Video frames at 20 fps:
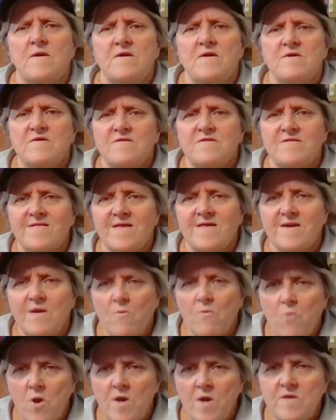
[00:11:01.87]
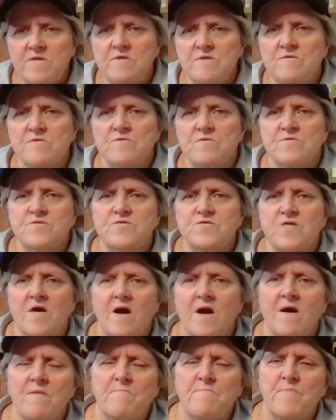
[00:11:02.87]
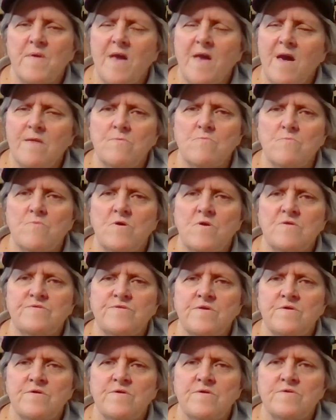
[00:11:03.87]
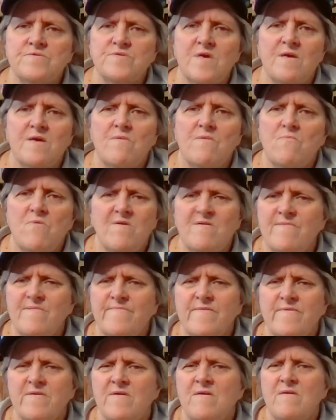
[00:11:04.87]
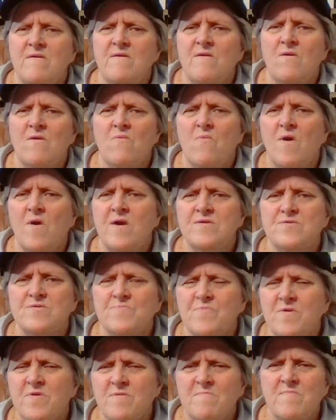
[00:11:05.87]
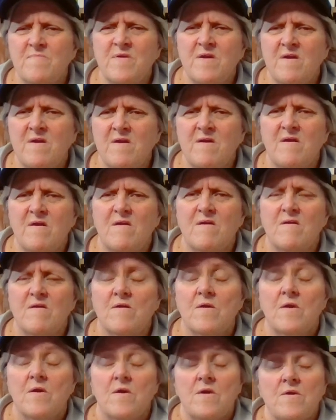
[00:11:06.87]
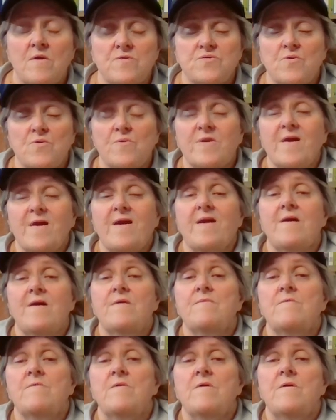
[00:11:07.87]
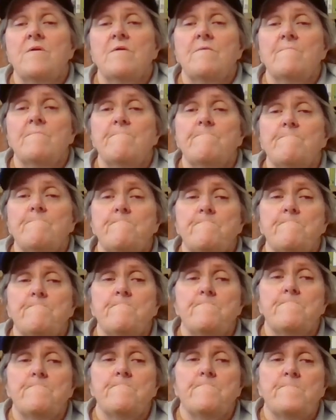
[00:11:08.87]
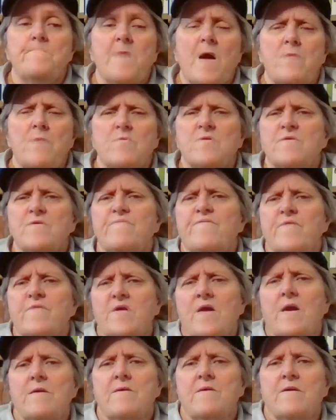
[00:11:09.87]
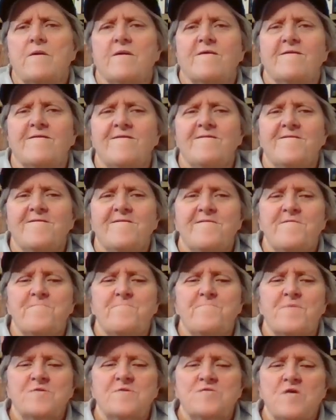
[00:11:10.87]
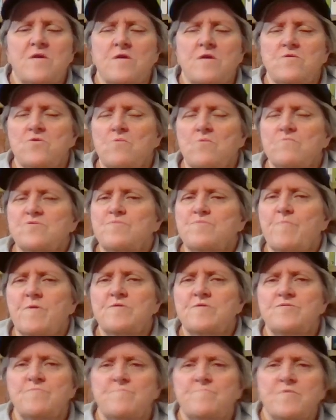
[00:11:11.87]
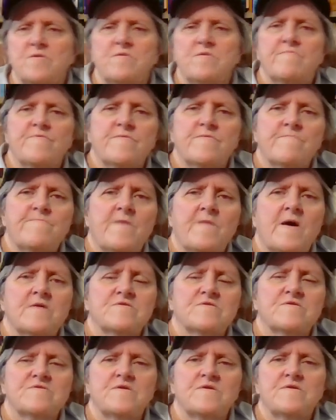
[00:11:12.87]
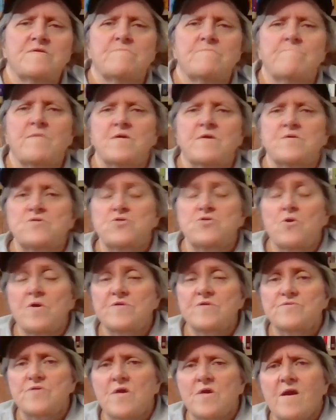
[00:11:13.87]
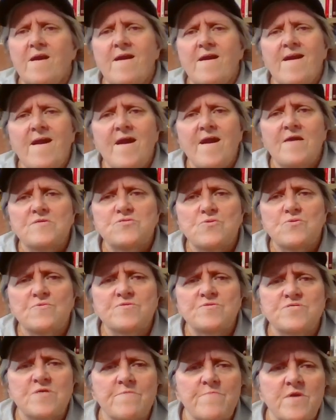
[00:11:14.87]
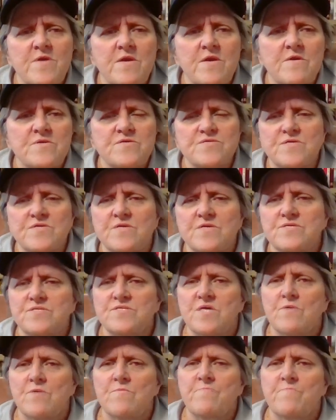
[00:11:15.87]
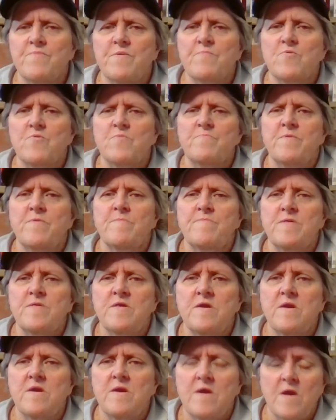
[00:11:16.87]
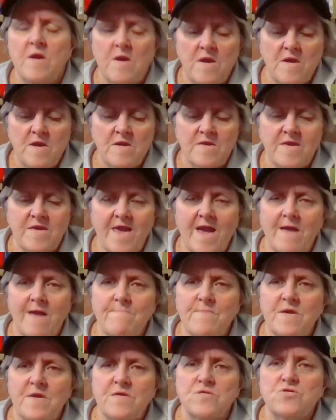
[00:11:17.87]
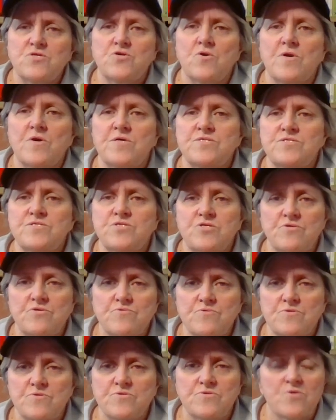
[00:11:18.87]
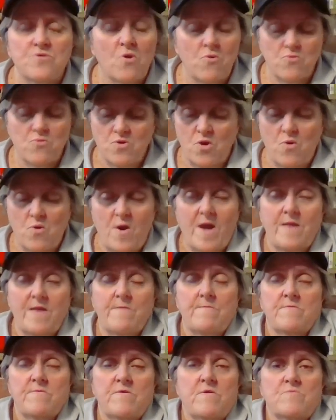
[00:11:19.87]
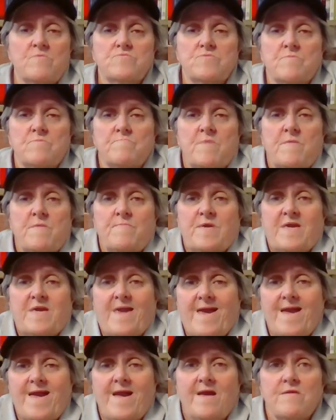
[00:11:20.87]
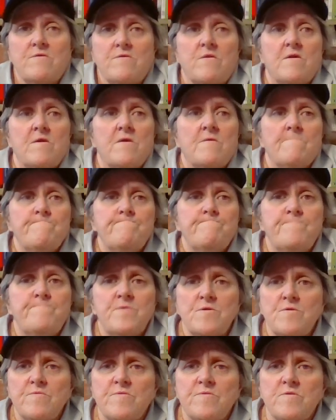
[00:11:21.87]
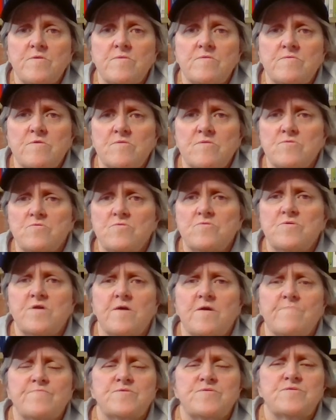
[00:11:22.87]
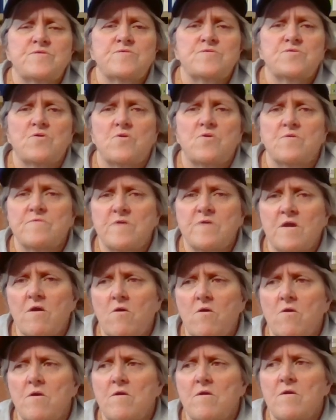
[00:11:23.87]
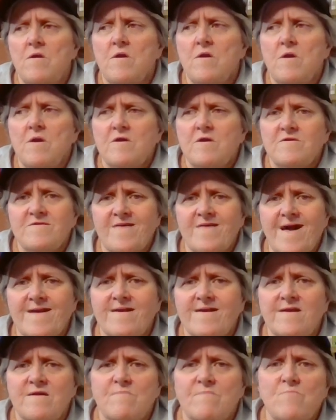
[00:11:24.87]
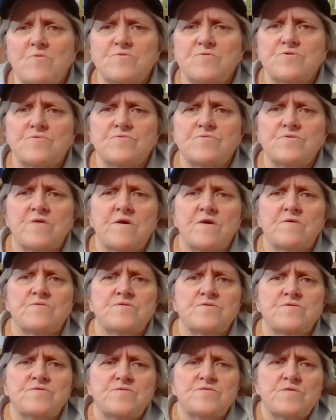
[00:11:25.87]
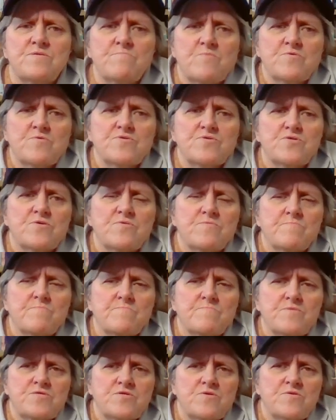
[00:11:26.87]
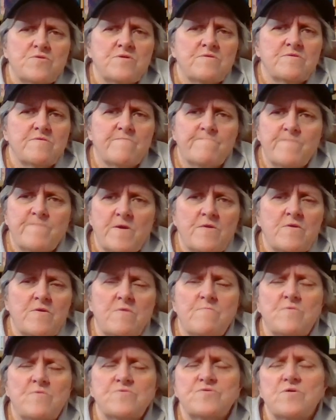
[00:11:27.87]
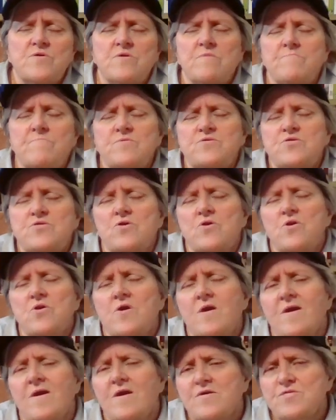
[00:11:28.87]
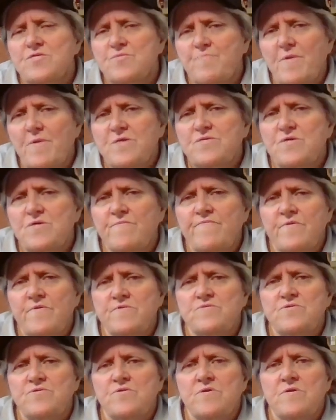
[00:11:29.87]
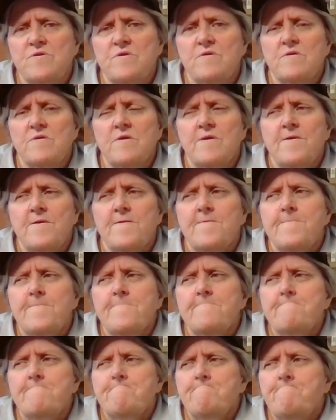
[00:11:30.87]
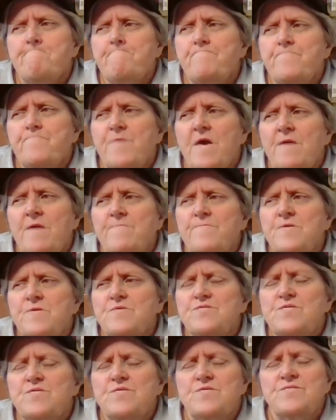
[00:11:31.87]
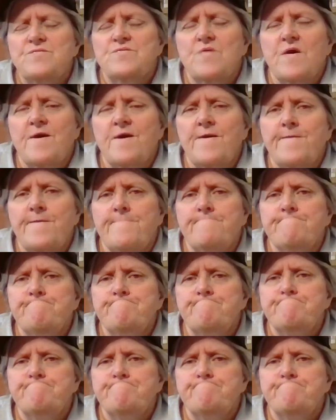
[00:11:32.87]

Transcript: like a whiny little child, but I don't want this. I don't want anything here. Why'd you bring me here? So again, not really forgetting, but taking no responsibility for the fact that they didn't make a choice. And so in summary here, I'd just like to say when people with BPD can't make a choice, choose, don't know how to, you know, maybe can't feel the, the learned helplessness or they are lacking emotional intelligence and emotional maturity. They're very emotionally immature, especially if untreated. That this is um,